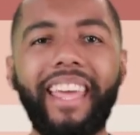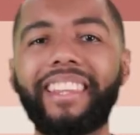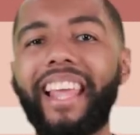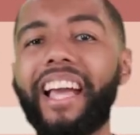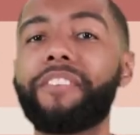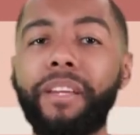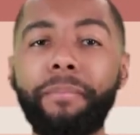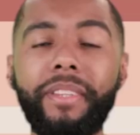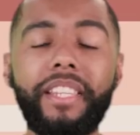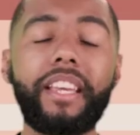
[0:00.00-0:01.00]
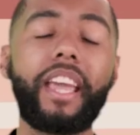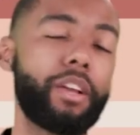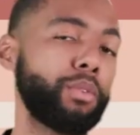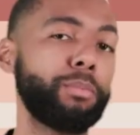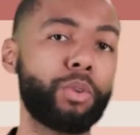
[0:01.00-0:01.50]
and lack of empathy
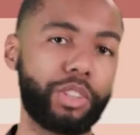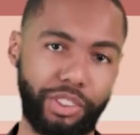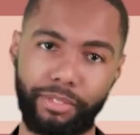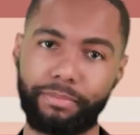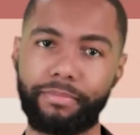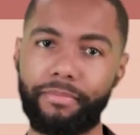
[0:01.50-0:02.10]
and remorse.